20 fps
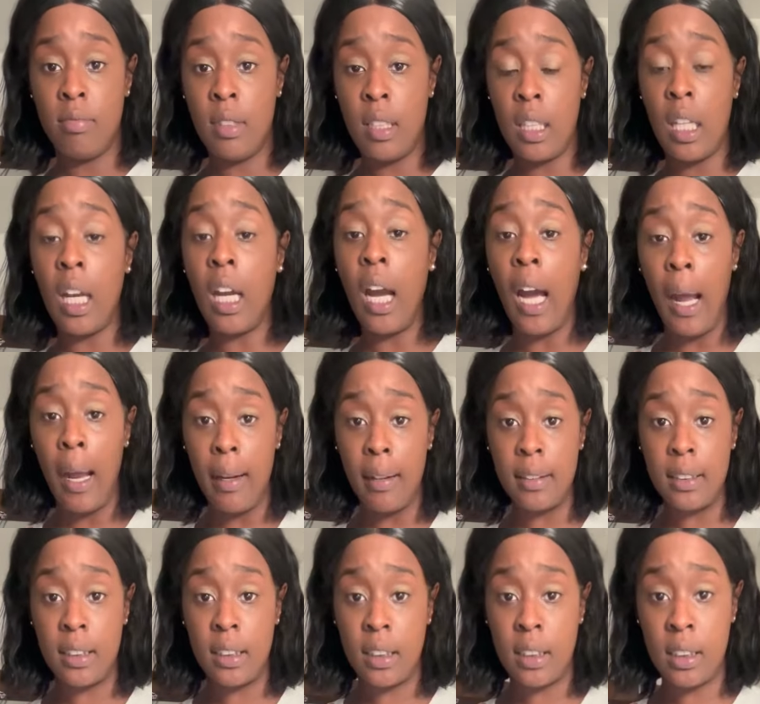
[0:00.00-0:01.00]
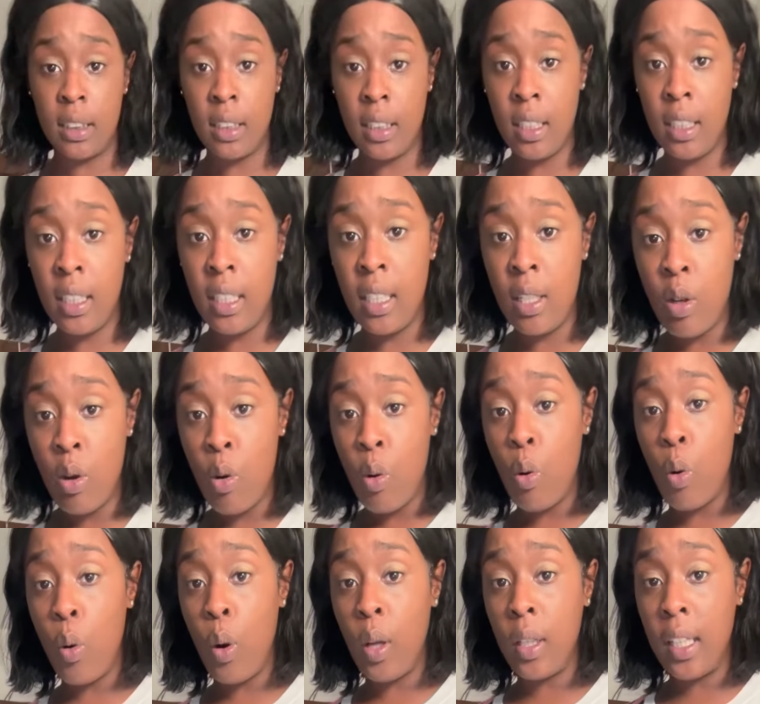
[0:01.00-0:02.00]
the guts.
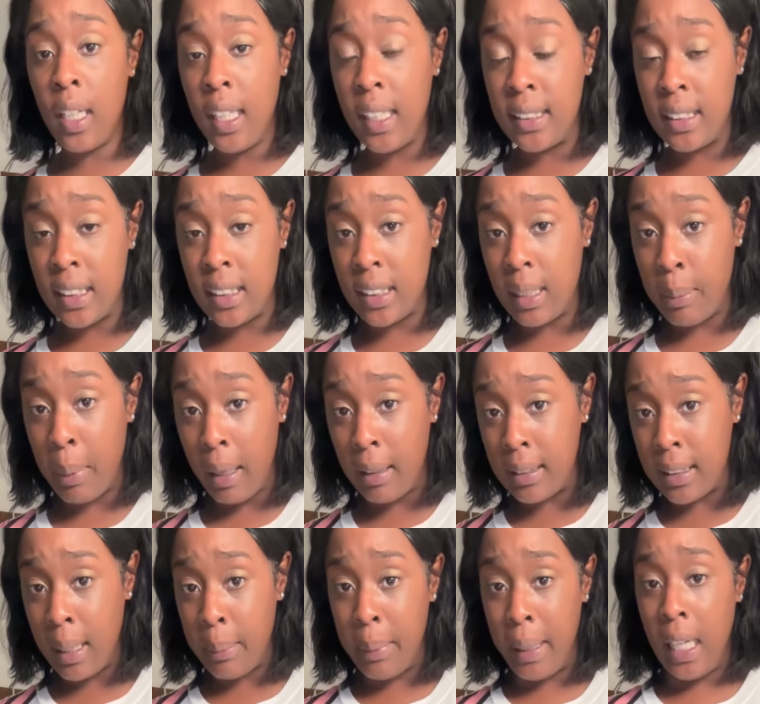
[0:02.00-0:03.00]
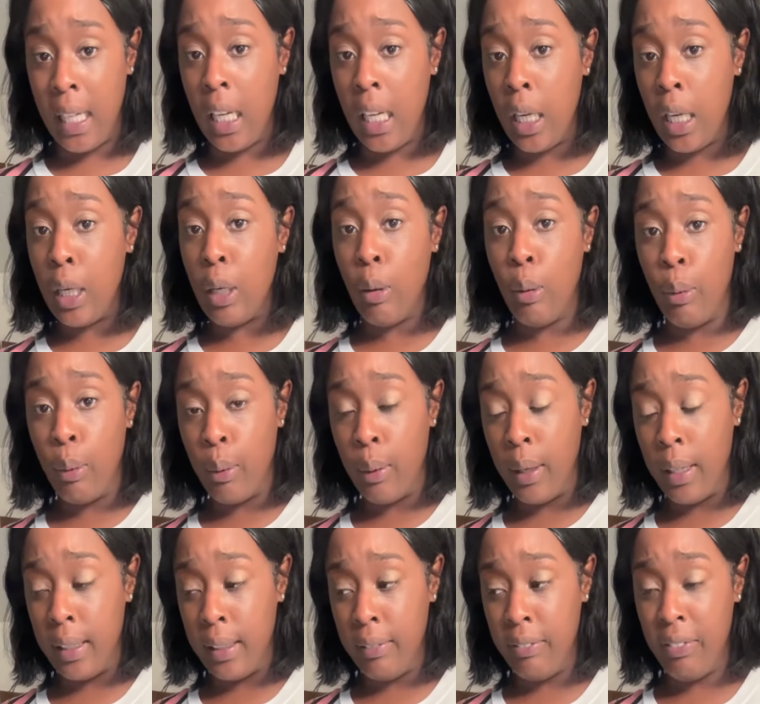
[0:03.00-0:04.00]
All of this is about to be
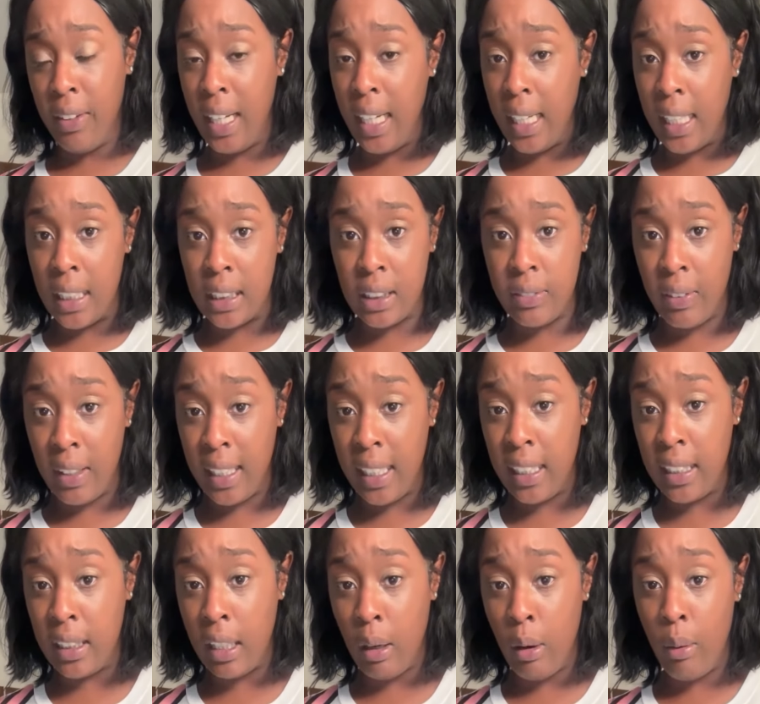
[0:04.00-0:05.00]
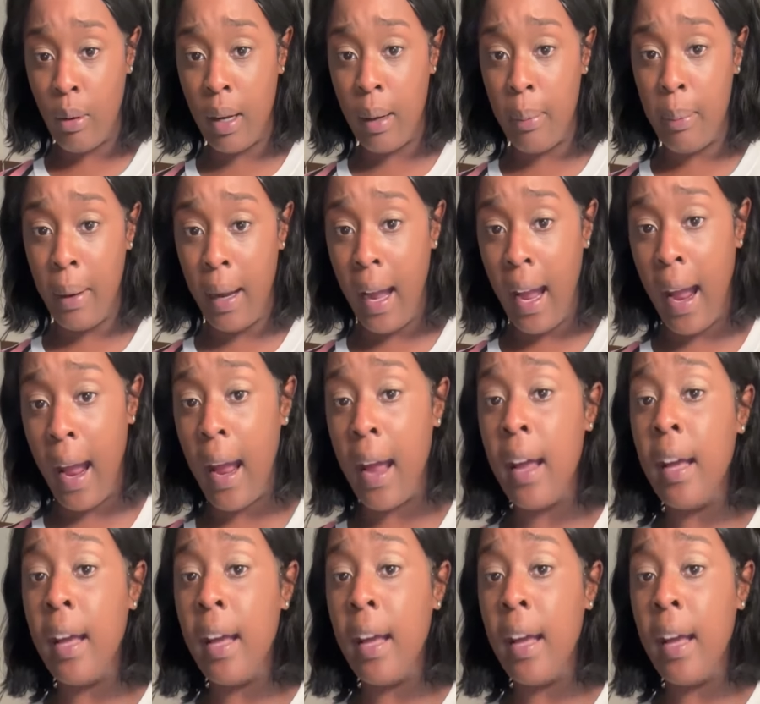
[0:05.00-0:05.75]
gone, finished, finito, goodbye.